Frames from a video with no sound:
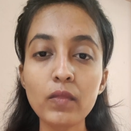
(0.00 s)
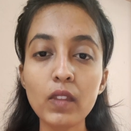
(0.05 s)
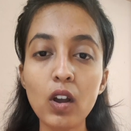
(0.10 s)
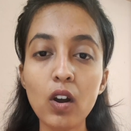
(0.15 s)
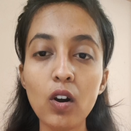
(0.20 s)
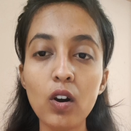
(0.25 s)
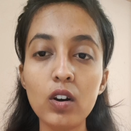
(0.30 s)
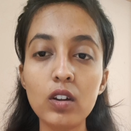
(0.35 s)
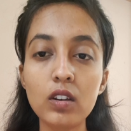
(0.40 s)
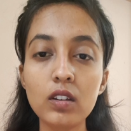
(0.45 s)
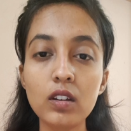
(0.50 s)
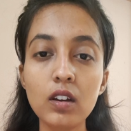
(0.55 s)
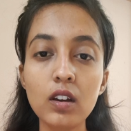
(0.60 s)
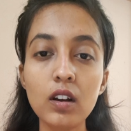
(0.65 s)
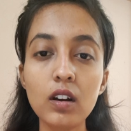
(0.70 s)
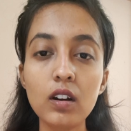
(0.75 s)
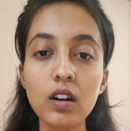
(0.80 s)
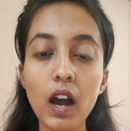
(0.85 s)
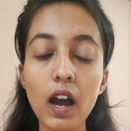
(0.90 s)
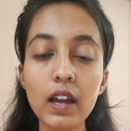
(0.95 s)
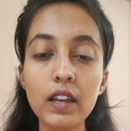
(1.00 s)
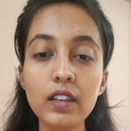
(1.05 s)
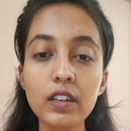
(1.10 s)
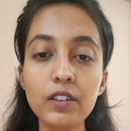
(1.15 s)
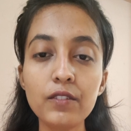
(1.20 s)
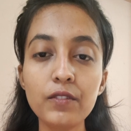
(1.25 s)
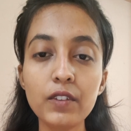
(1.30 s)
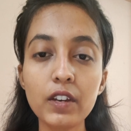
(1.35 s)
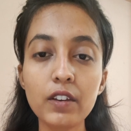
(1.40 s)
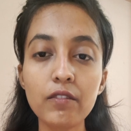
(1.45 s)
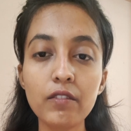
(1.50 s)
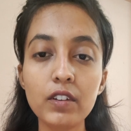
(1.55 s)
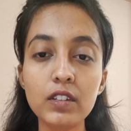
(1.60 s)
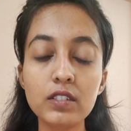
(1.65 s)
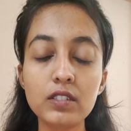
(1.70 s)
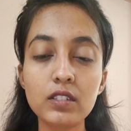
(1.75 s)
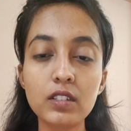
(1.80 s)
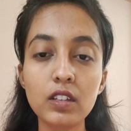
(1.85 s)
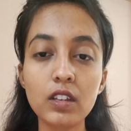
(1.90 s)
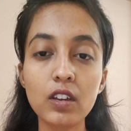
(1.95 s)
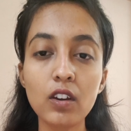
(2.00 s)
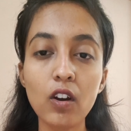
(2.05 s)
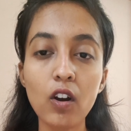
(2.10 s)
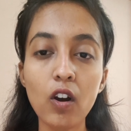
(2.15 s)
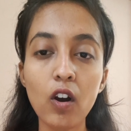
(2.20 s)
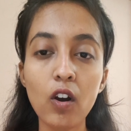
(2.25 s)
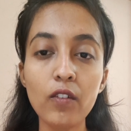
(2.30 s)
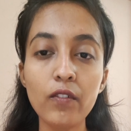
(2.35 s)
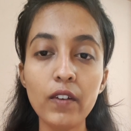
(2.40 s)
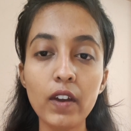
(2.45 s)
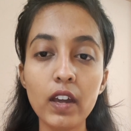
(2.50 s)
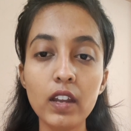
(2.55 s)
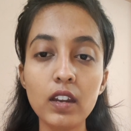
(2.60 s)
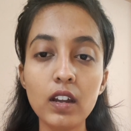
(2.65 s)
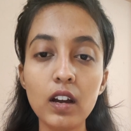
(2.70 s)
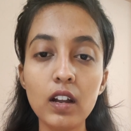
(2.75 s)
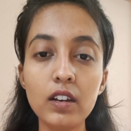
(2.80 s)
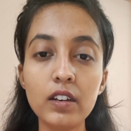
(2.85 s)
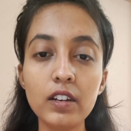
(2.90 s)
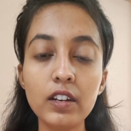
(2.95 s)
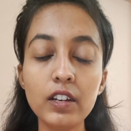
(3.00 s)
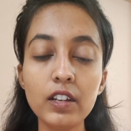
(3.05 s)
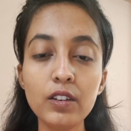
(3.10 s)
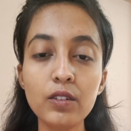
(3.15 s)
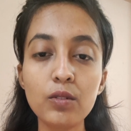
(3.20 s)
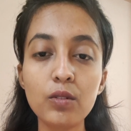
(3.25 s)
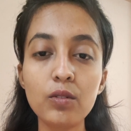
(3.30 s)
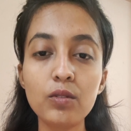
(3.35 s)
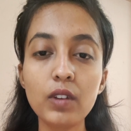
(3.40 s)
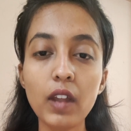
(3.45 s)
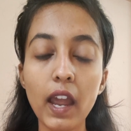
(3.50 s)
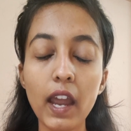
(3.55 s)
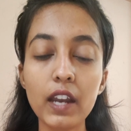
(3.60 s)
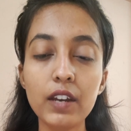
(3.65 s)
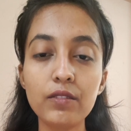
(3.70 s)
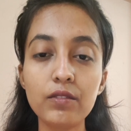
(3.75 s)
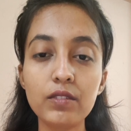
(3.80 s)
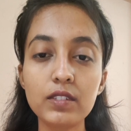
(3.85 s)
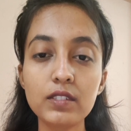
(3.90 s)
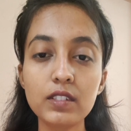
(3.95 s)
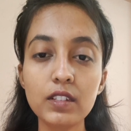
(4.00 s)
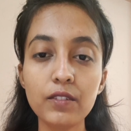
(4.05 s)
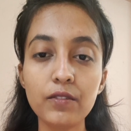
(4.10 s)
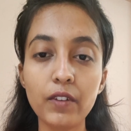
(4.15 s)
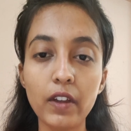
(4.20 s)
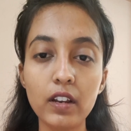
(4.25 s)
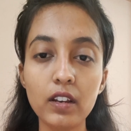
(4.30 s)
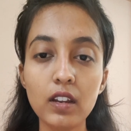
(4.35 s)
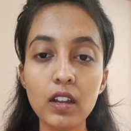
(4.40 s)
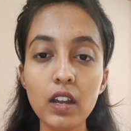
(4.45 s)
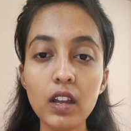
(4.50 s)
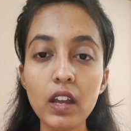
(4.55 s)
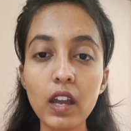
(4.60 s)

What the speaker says: or a higher frequency of an already known adverse effect.